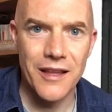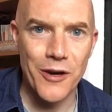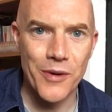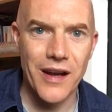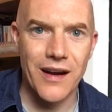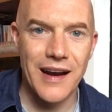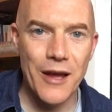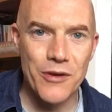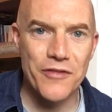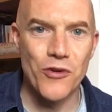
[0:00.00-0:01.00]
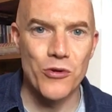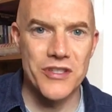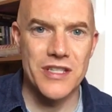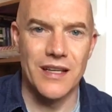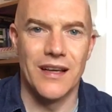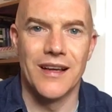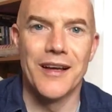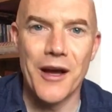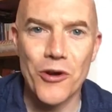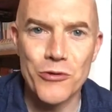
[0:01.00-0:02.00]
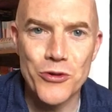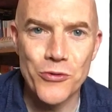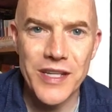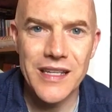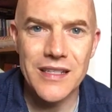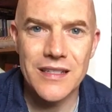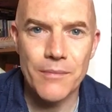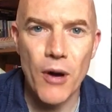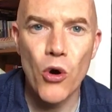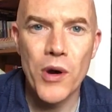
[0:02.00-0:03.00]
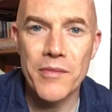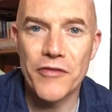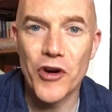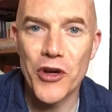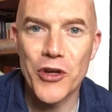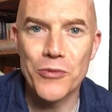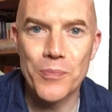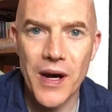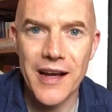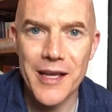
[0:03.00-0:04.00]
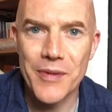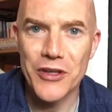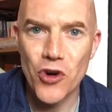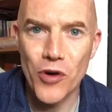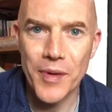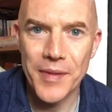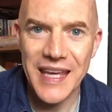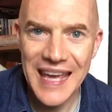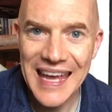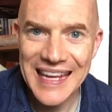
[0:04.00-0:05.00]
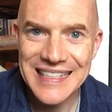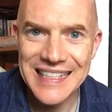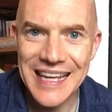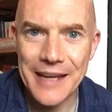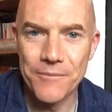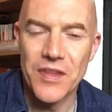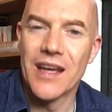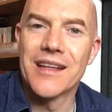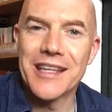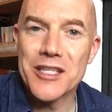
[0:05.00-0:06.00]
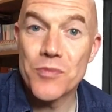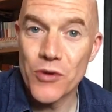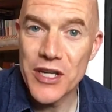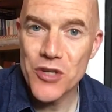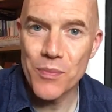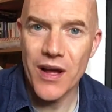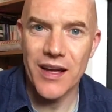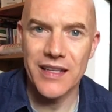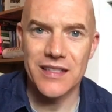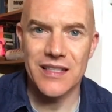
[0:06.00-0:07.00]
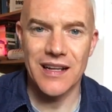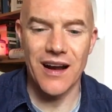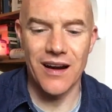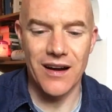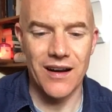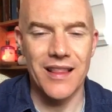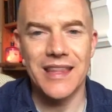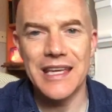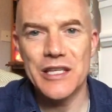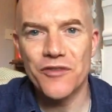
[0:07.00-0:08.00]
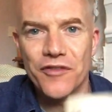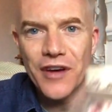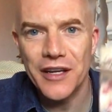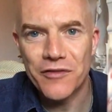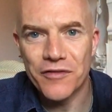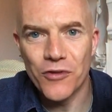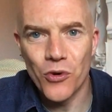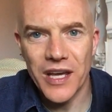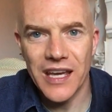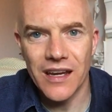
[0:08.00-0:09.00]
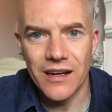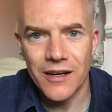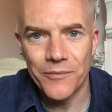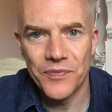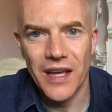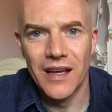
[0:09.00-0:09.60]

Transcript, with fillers: There we are. How are you folks? I'm going to read Poem for a Goodbye by Norman MacCaig today. The inspiration behind it are these fine folk here.